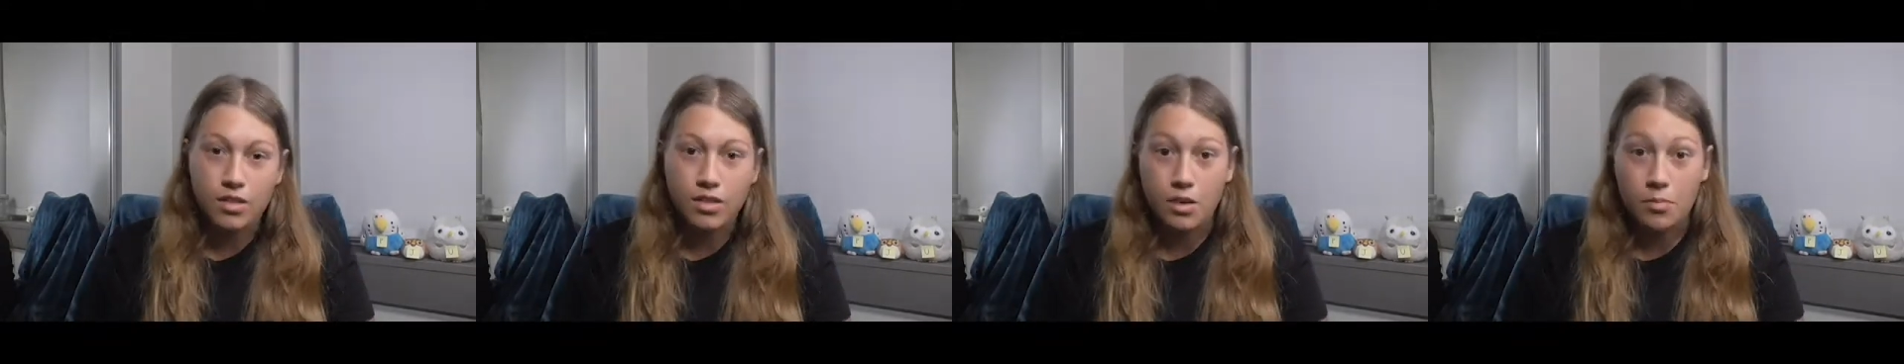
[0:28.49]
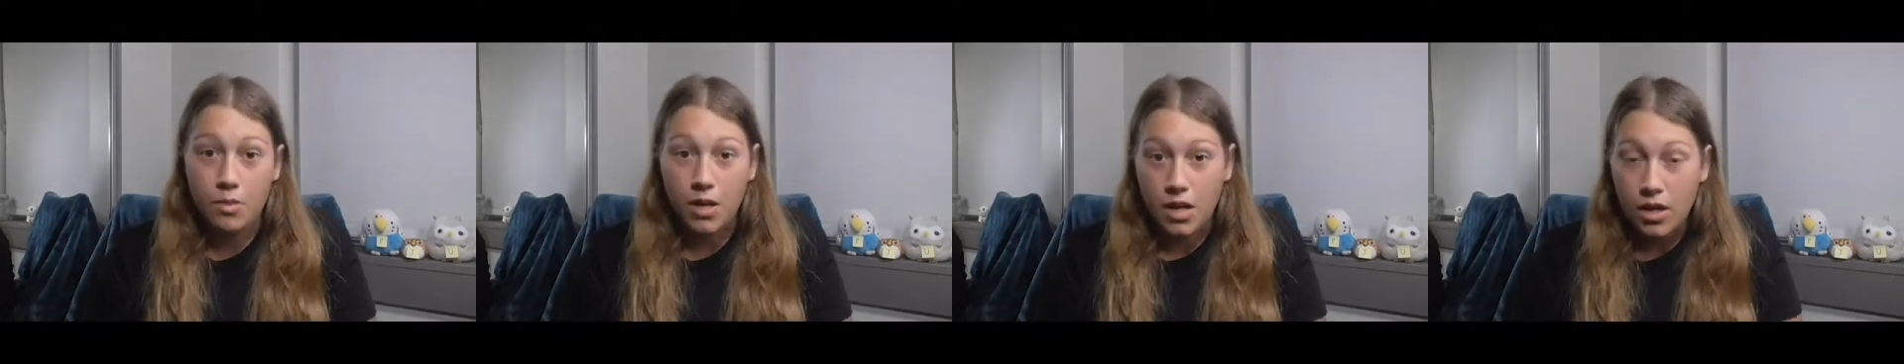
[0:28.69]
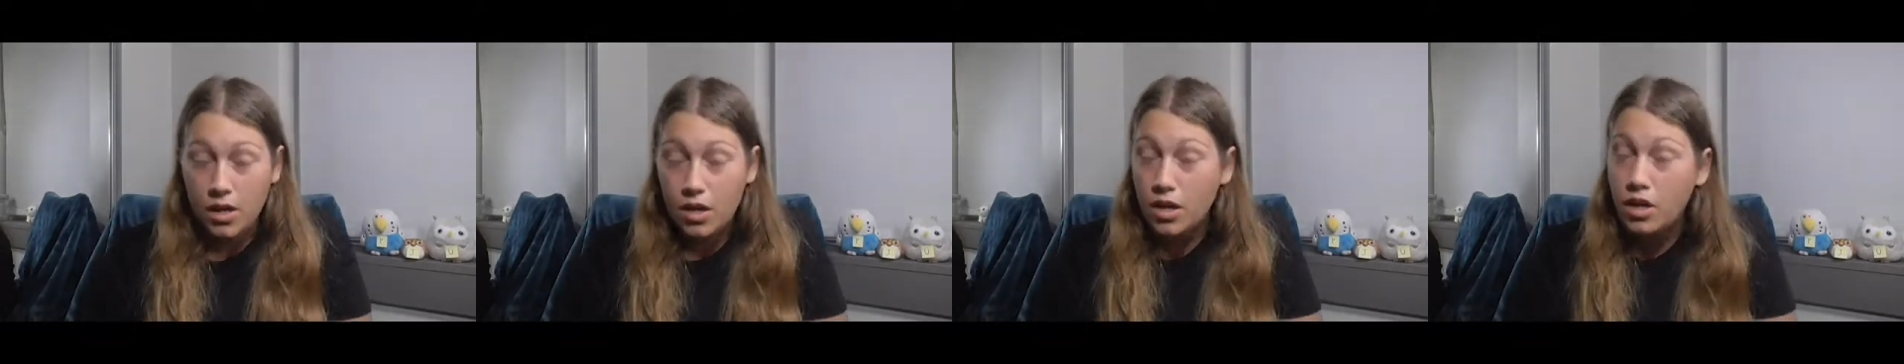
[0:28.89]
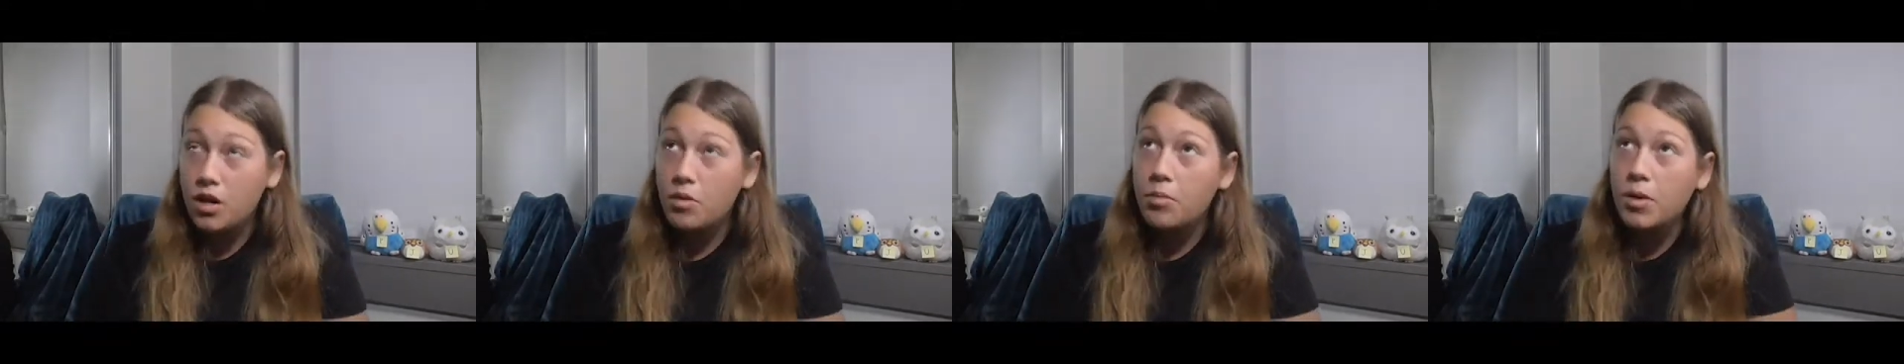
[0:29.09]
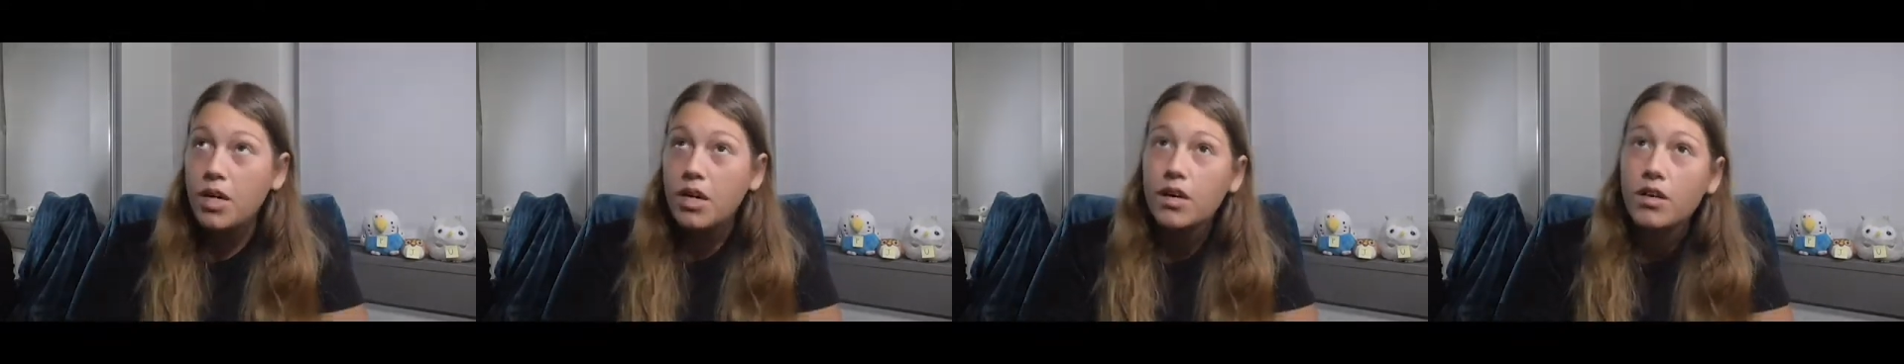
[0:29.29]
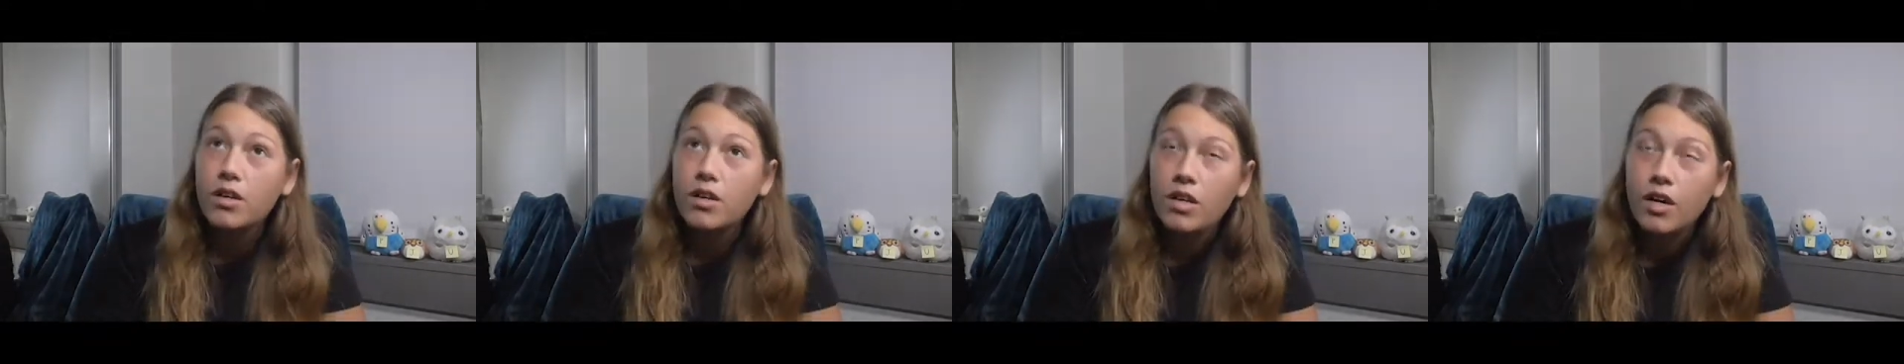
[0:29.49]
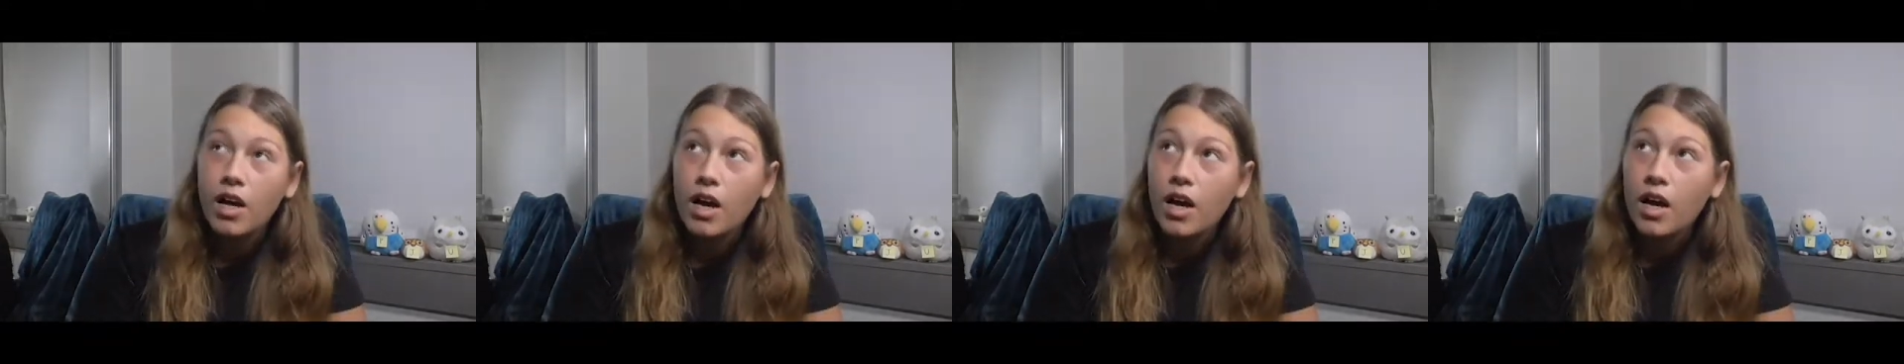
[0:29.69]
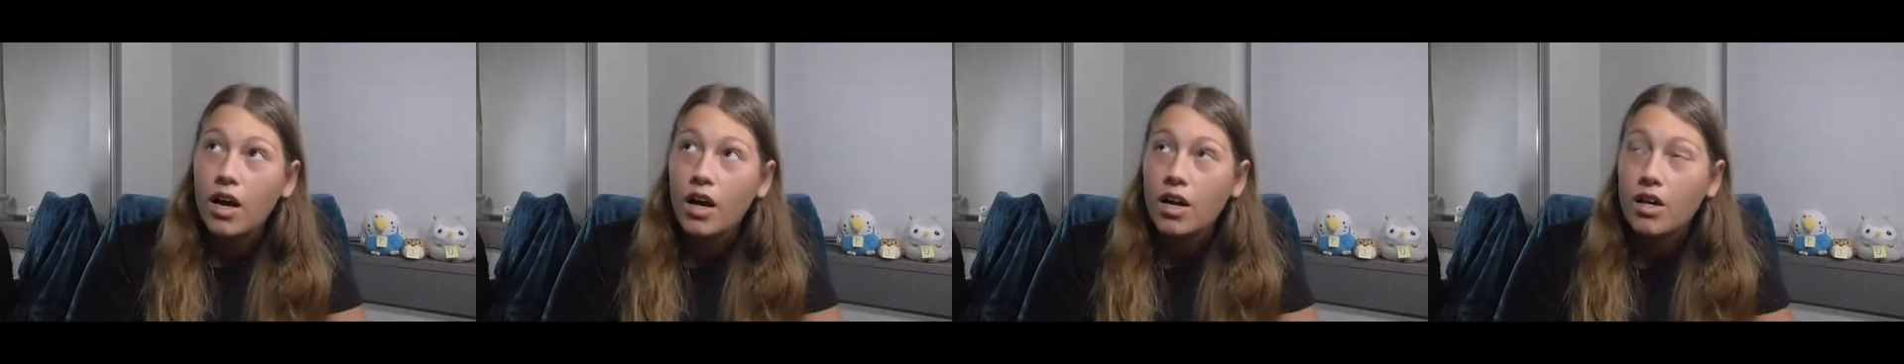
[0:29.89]
did my anime
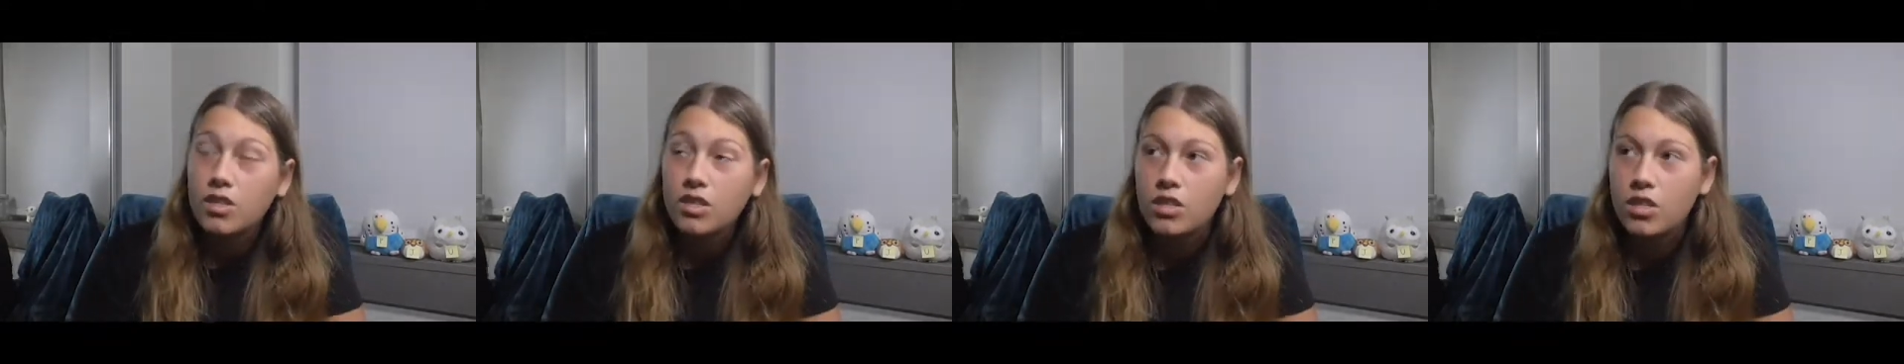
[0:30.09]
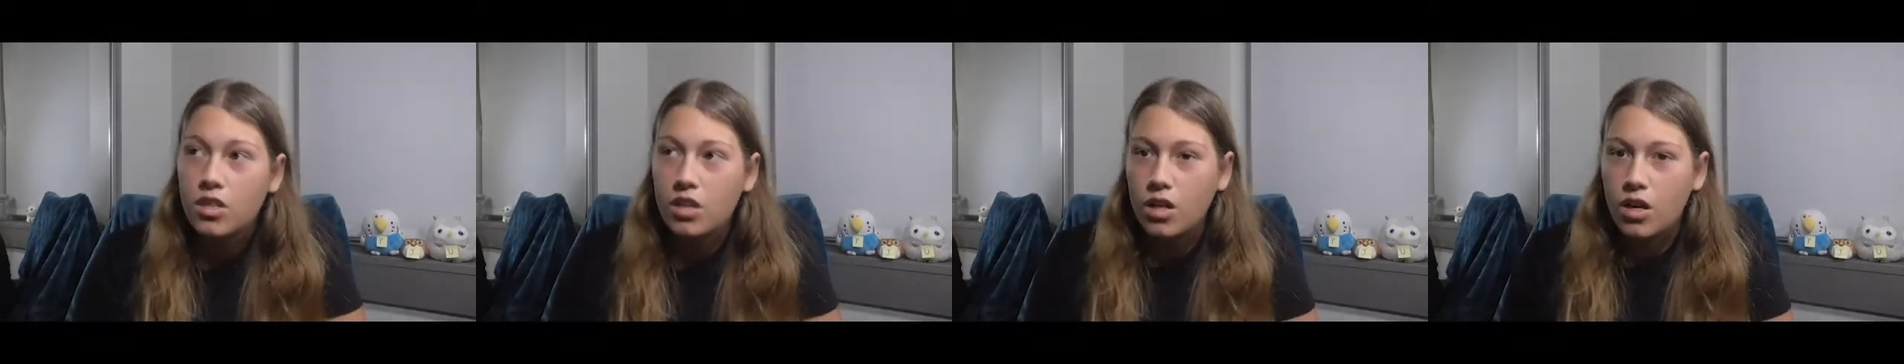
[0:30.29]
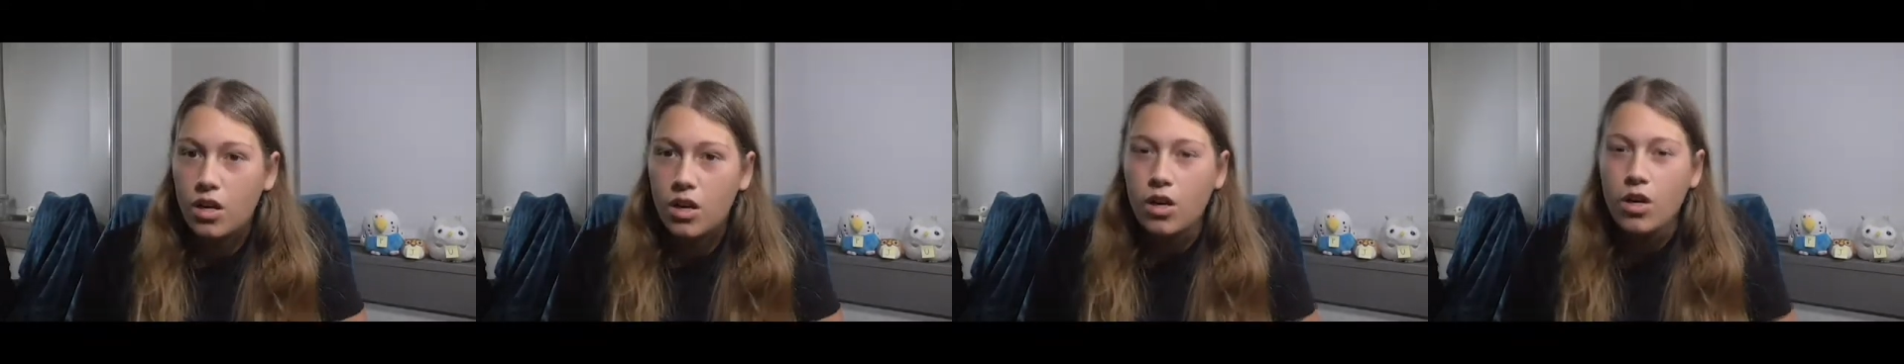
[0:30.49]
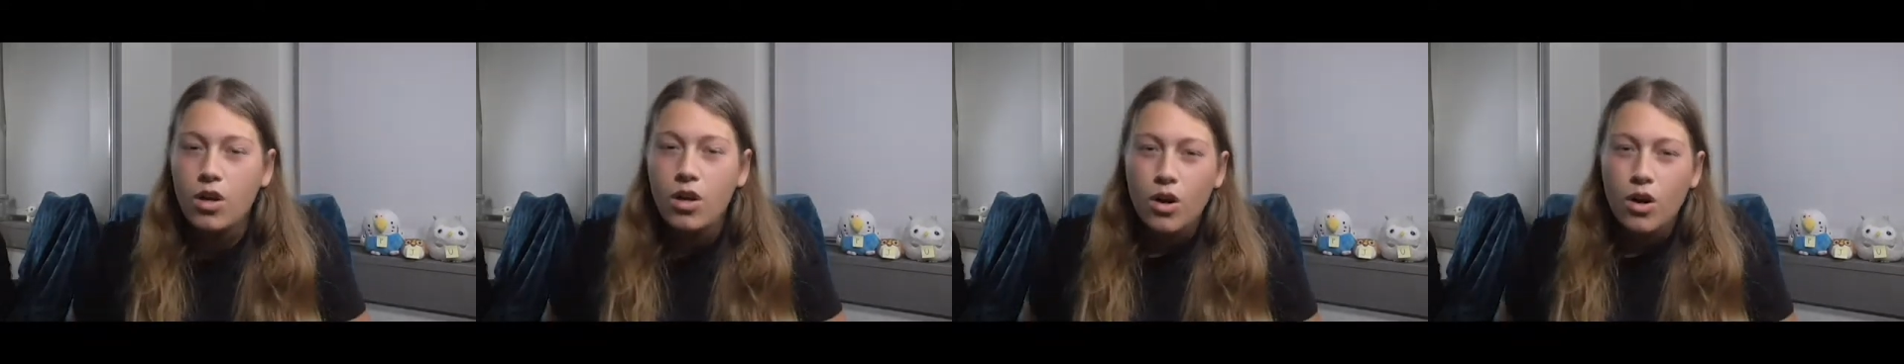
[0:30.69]
class, and then